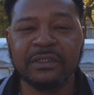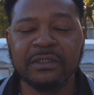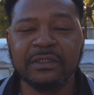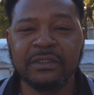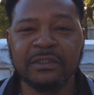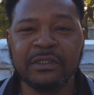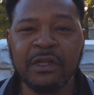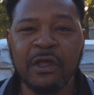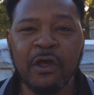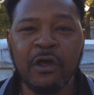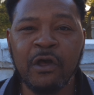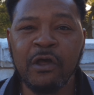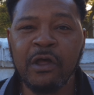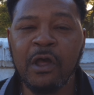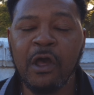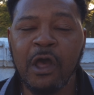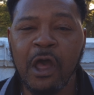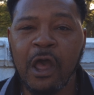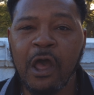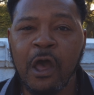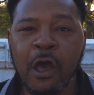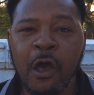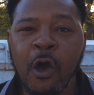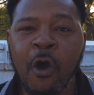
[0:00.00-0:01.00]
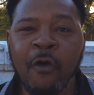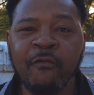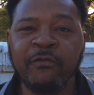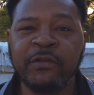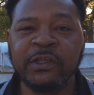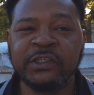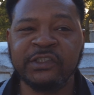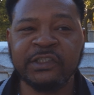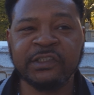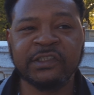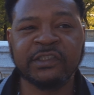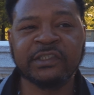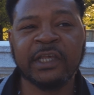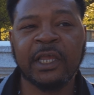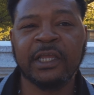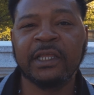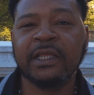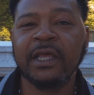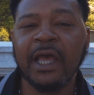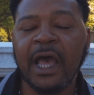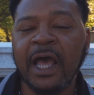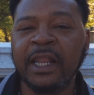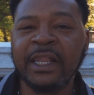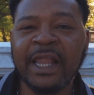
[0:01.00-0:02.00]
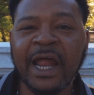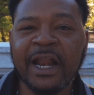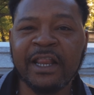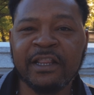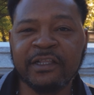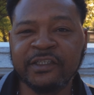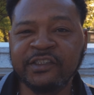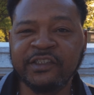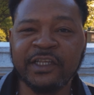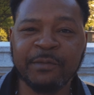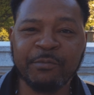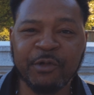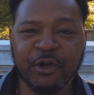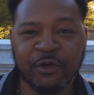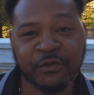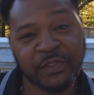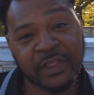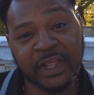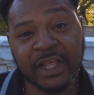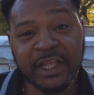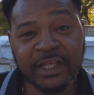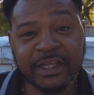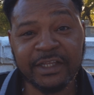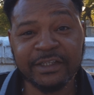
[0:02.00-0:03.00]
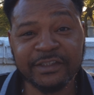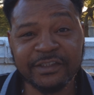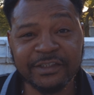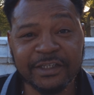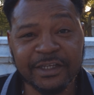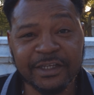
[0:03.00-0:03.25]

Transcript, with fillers: no, hopefully she say a lot of the similar things.